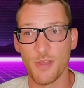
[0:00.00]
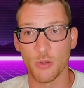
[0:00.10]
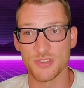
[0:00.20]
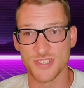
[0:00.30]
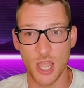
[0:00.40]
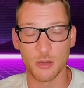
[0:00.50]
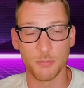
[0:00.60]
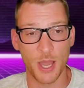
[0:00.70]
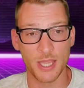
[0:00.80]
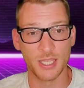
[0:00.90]
to found
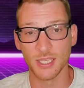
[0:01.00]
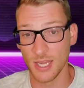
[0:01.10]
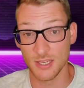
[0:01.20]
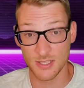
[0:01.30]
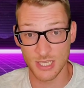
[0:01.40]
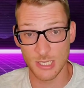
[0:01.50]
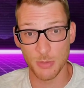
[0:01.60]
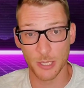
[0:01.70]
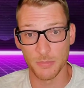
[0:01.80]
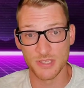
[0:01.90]
Xion Bike and get into the
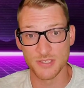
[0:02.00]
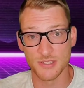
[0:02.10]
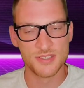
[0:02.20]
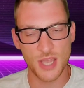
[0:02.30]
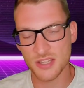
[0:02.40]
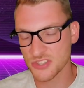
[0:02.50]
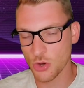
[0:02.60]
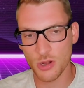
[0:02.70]
e-bike business. Xion